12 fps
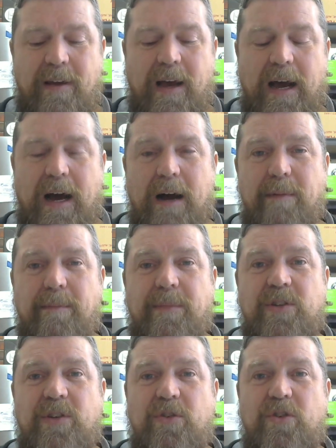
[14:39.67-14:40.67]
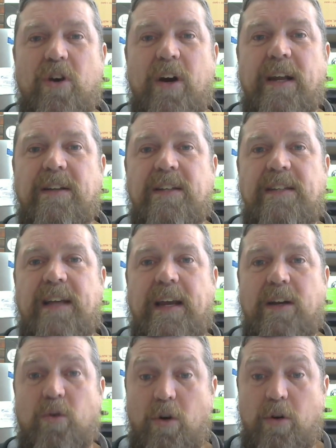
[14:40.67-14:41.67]
to try and
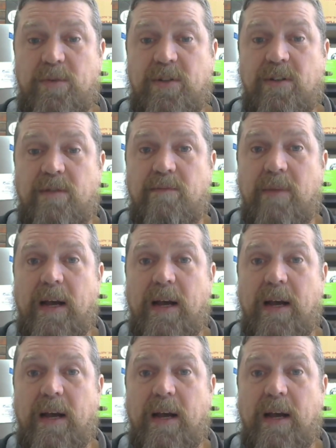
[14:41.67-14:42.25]
understand groups